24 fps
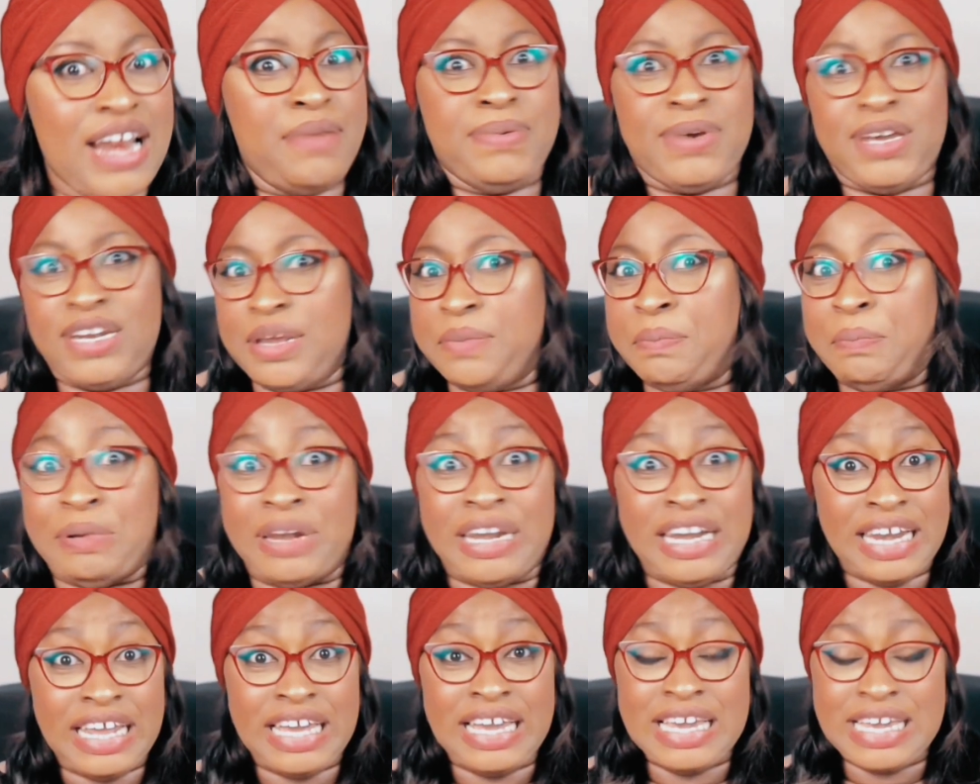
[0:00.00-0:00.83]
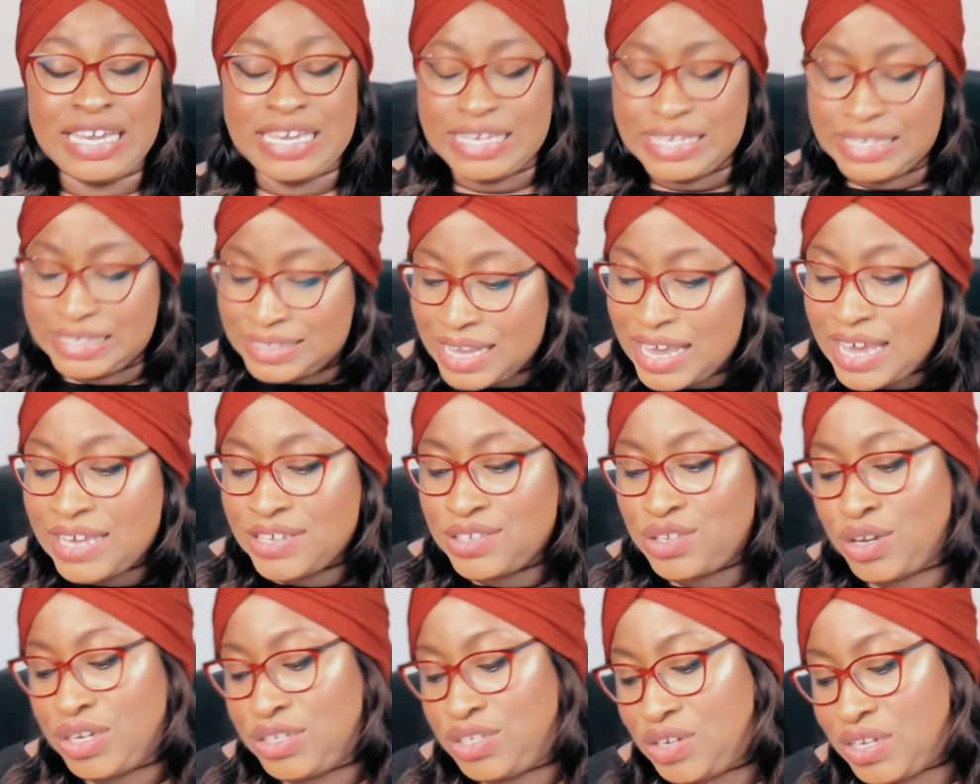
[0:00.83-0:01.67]
Anybody, please.
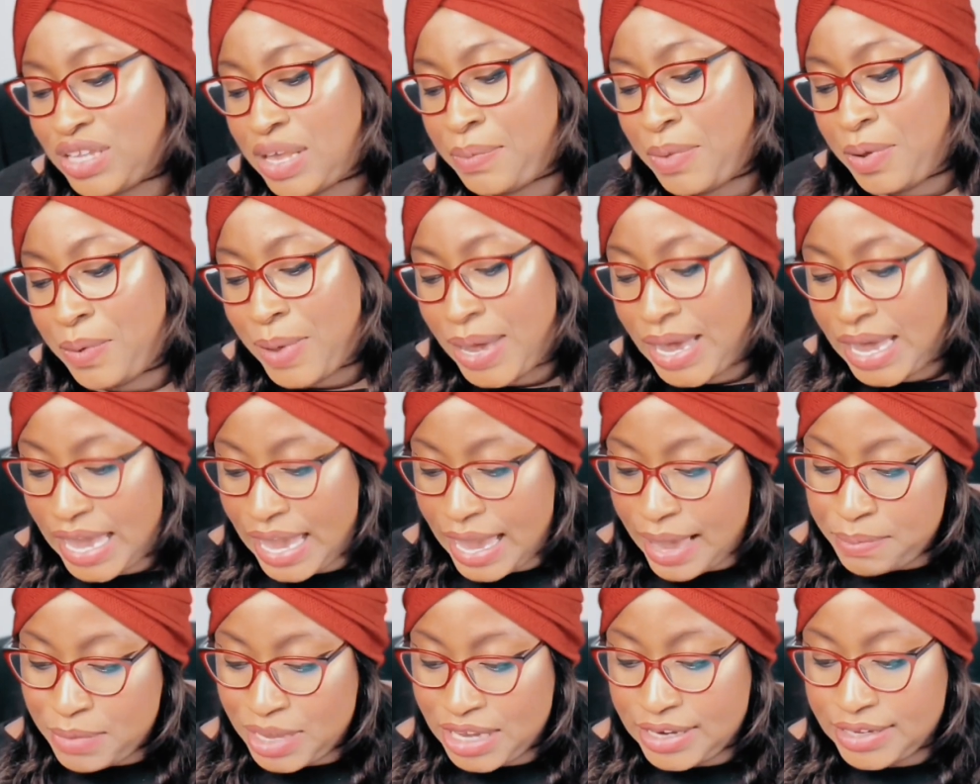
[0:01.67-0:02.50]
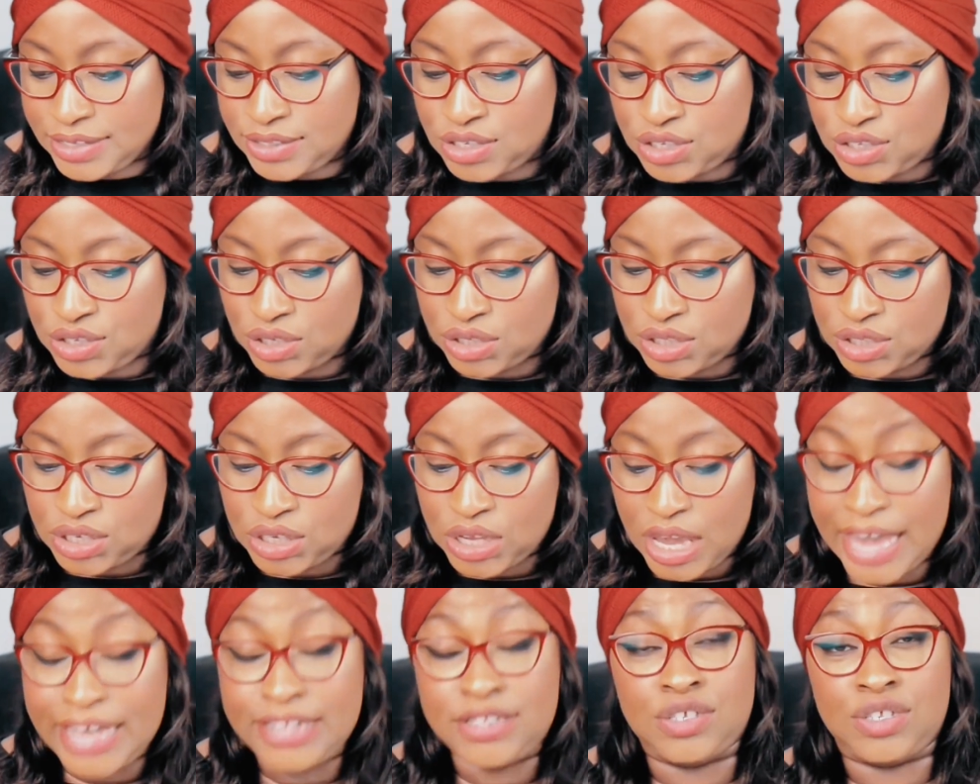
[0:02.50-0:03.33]
So it took them about
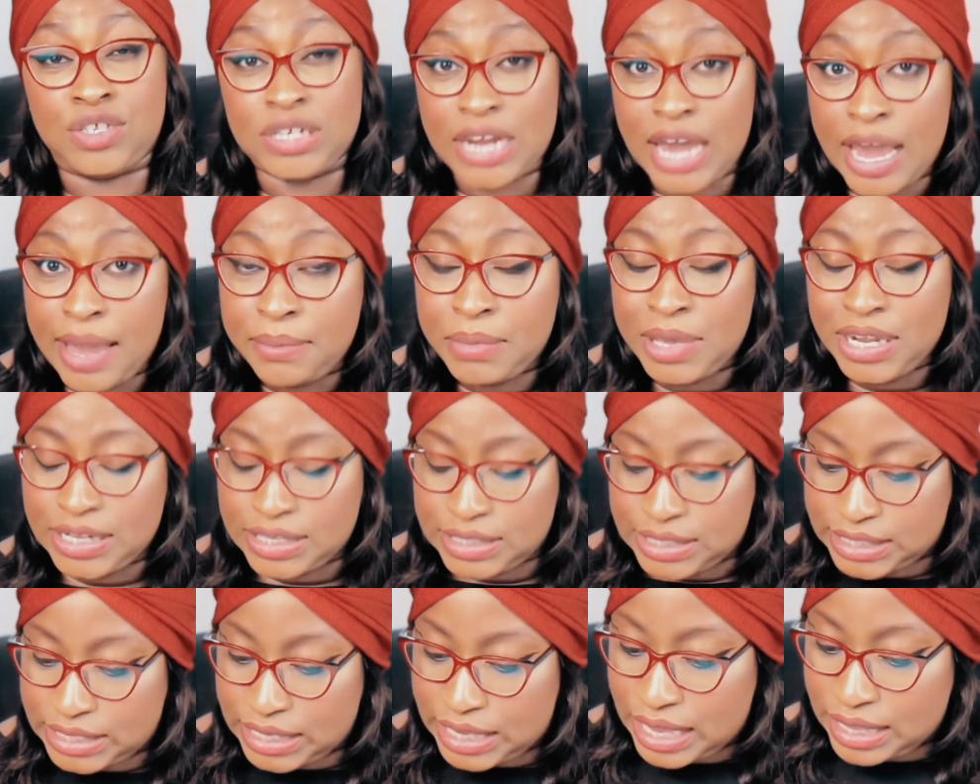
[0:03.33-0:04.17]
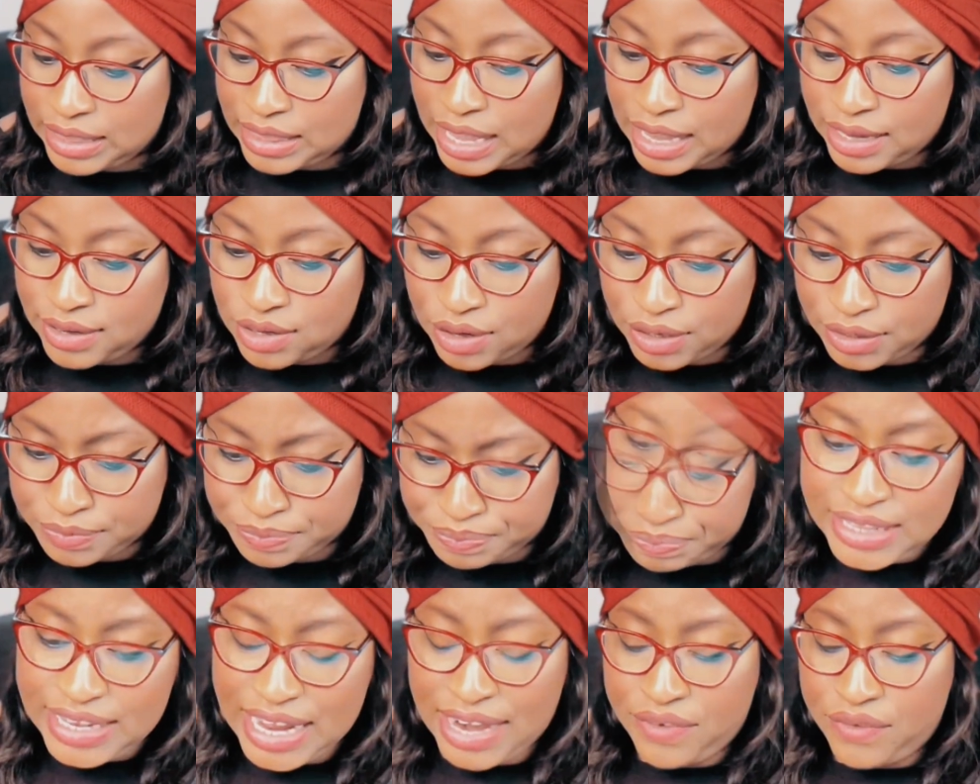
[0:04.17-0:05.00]
8 to 9 minutes to get that done.
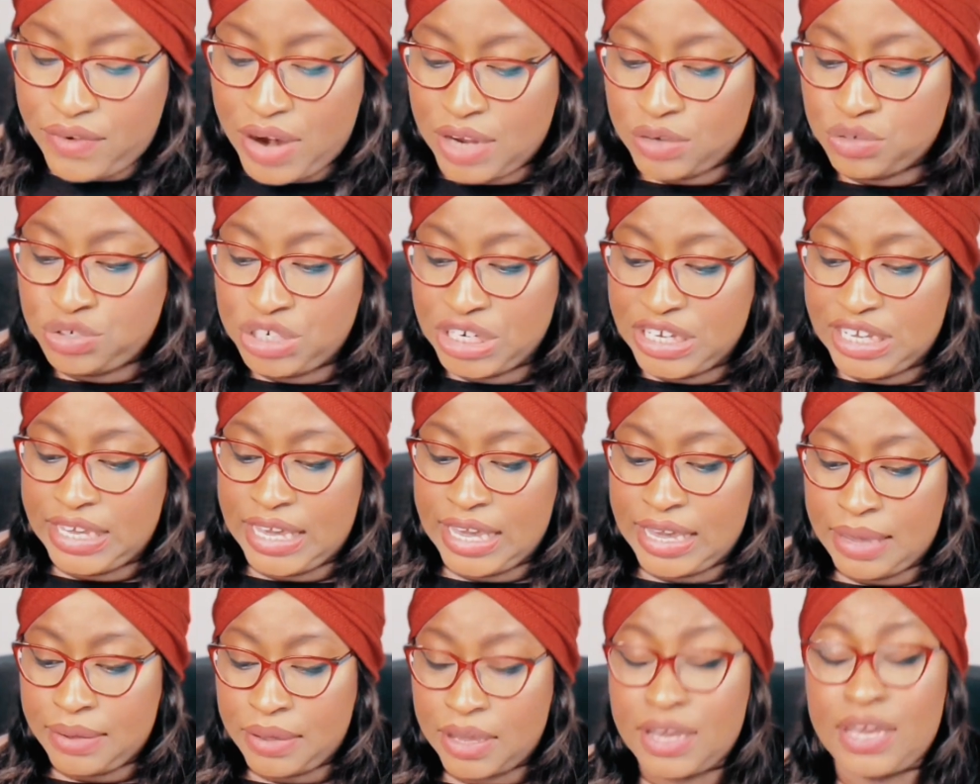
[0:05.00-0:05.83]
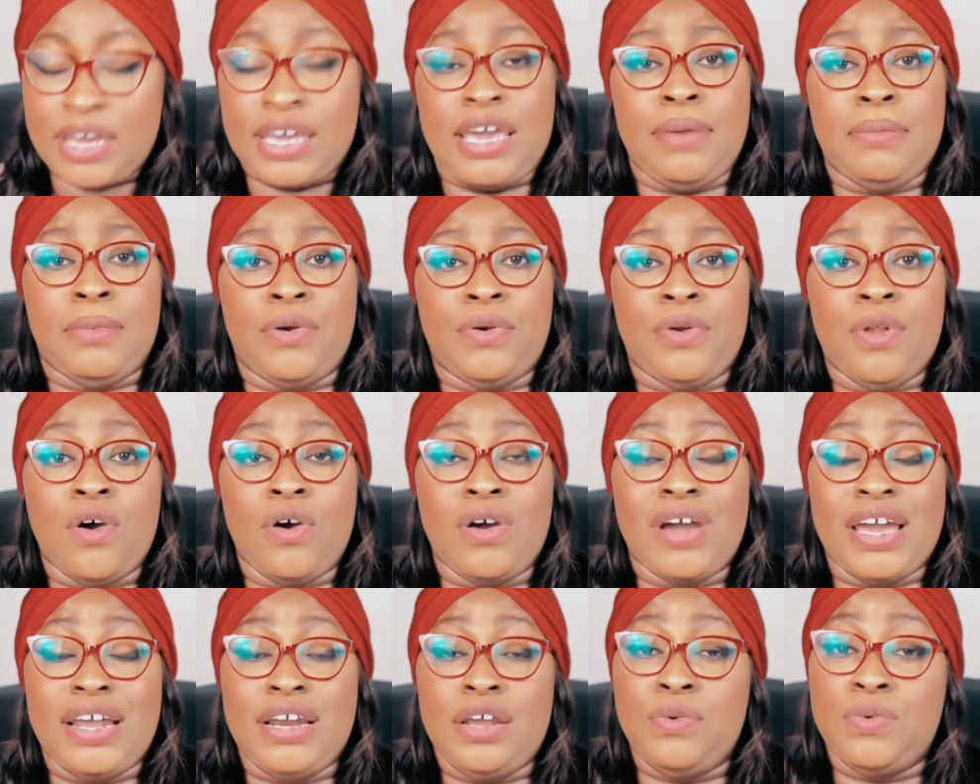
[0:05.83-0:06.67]
Then round three came
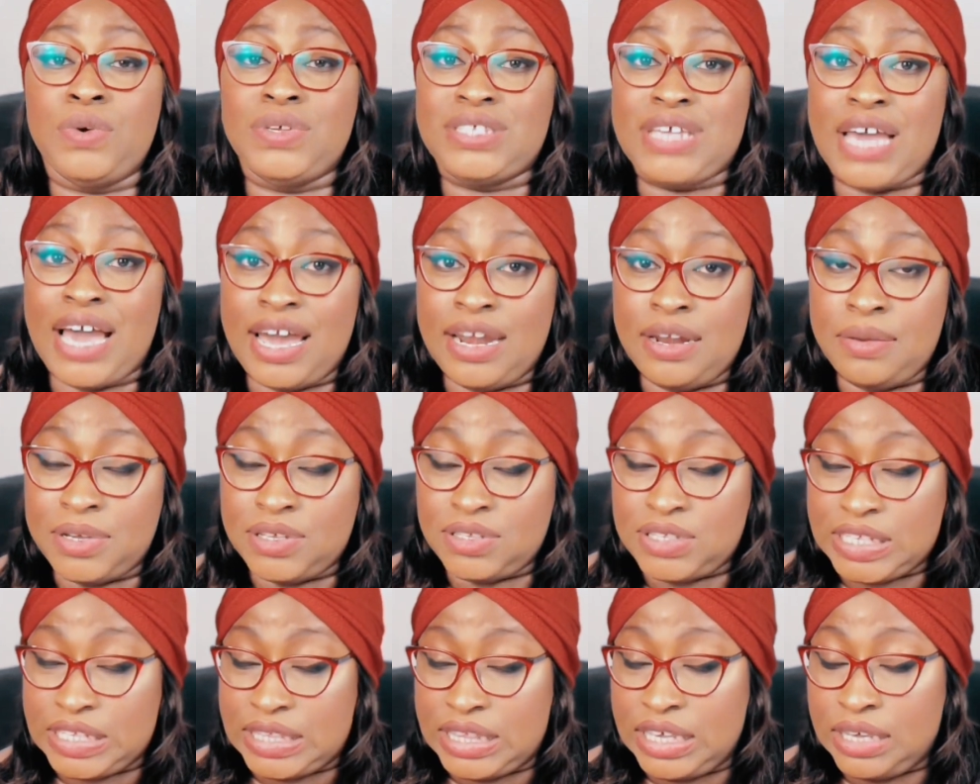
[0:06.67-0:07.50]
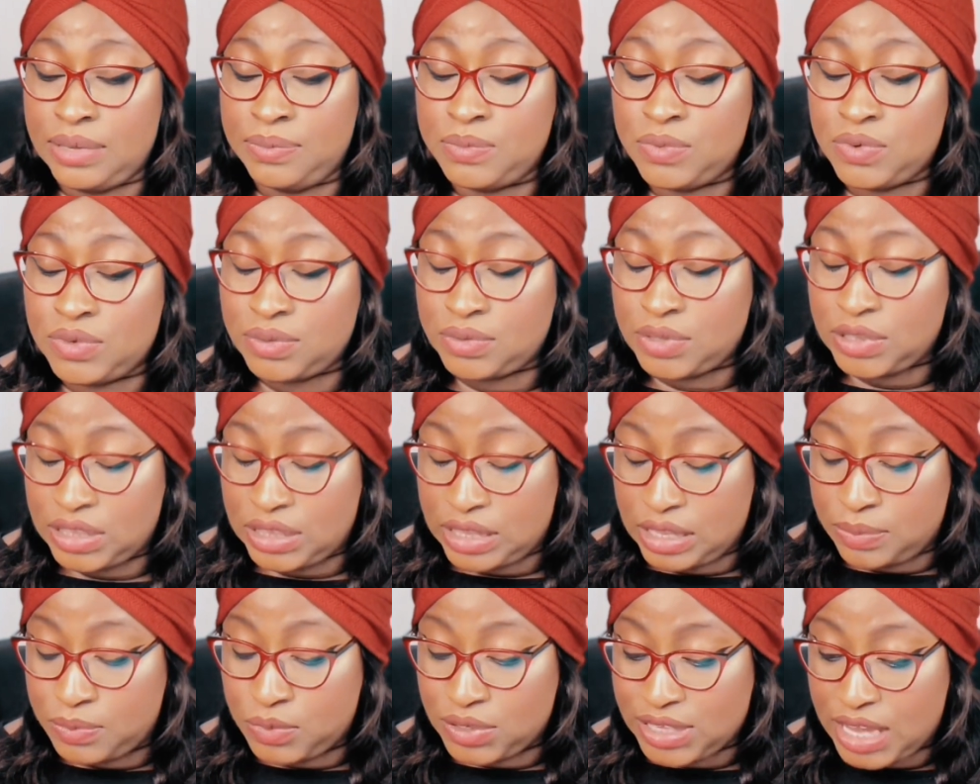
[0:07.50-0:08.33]
along and it was animals. The
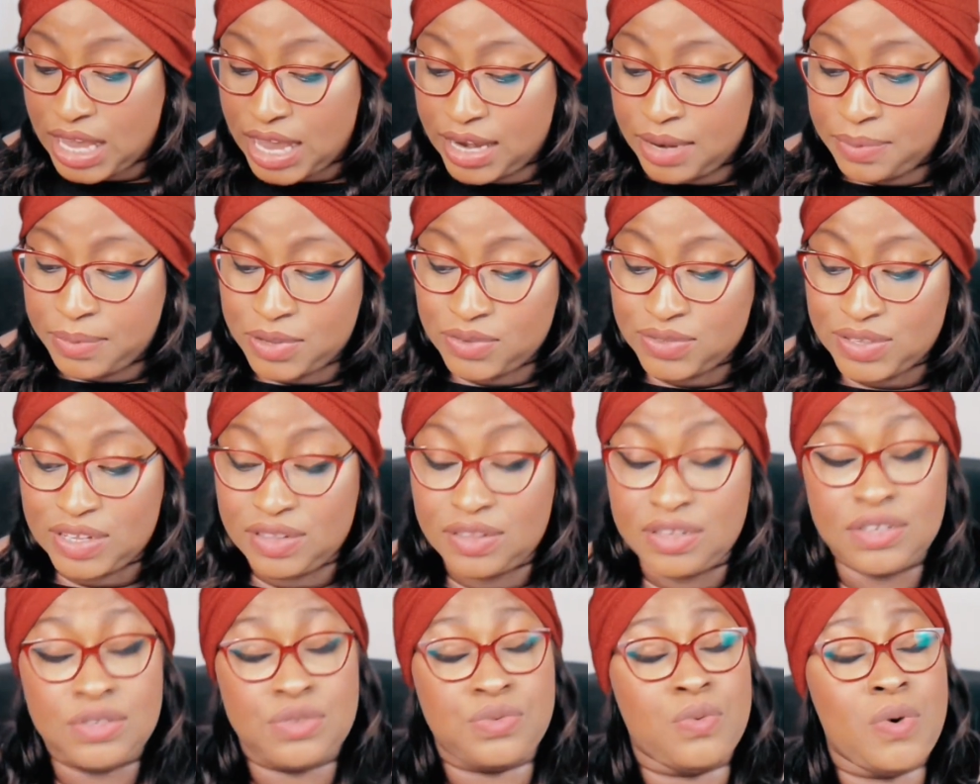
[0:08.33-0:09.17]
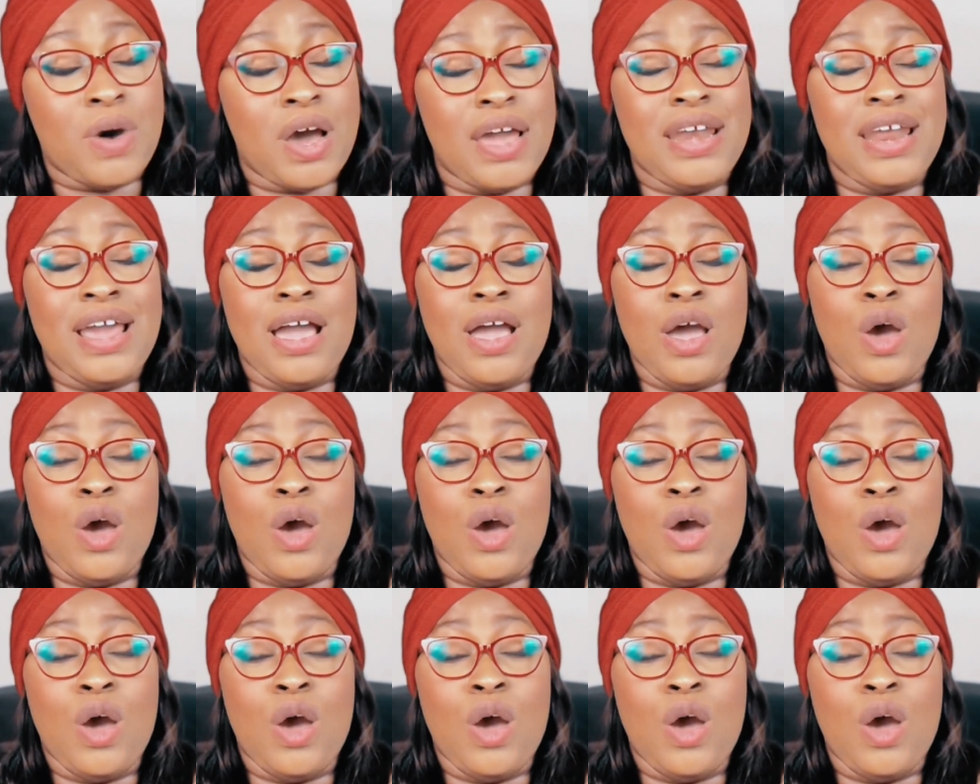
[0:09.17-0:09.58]
theme was animals, and this one